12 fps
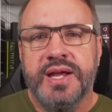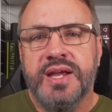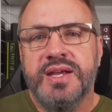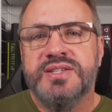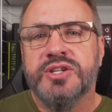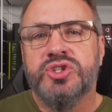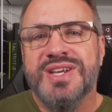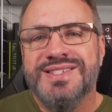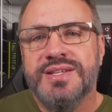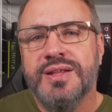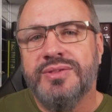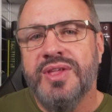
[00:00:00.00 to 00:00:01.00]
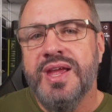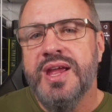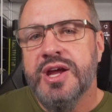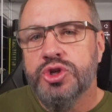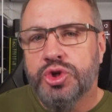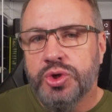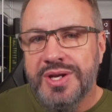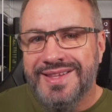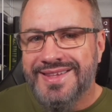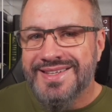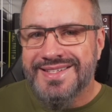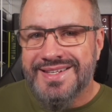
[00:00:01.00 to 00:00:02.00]
He suggested that they treat
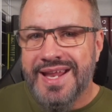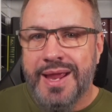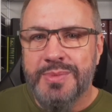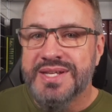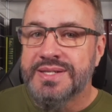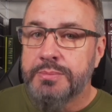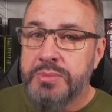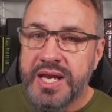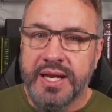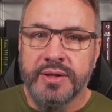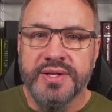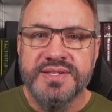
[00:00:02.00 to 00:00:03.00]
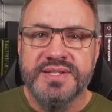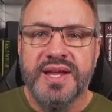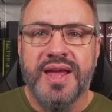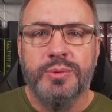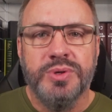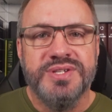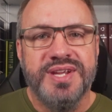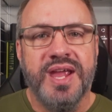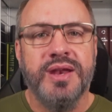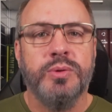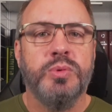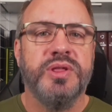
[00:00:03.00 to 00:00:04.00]
this name as meaningless and
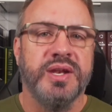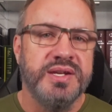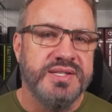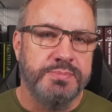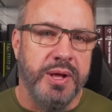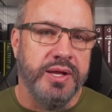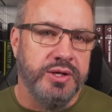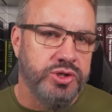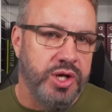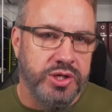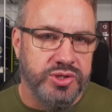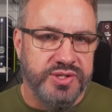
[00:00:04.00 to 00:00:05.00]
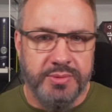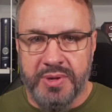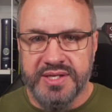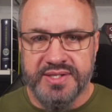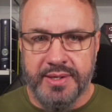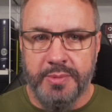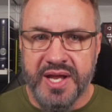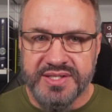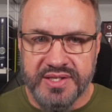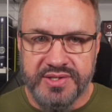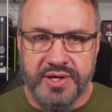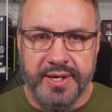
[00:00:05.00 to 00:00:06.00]
retain it with any spelling changes that may seem
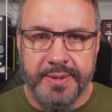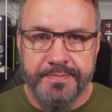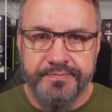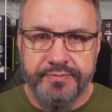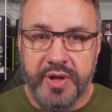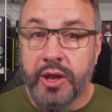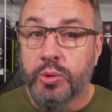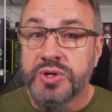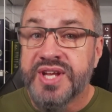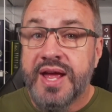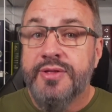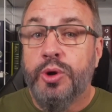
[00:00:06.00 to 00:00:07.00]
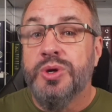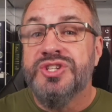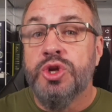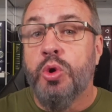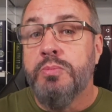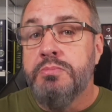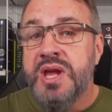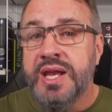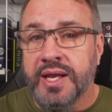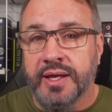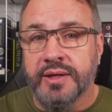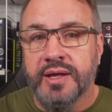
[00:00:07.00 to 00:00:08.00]
necessary. In other words, there is no
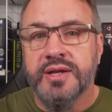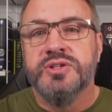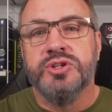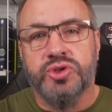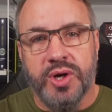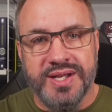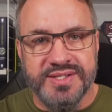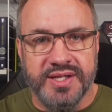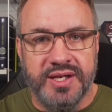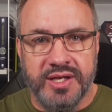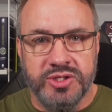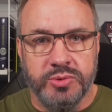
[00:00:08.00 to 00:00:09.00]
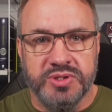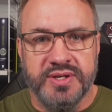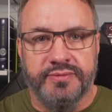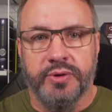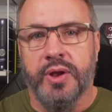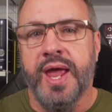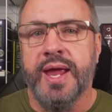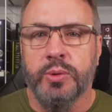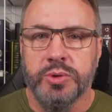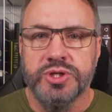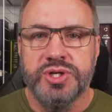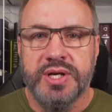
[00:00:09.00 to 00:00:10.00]
meaning to translate into a different
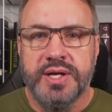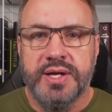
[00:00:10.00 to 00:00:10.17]
language.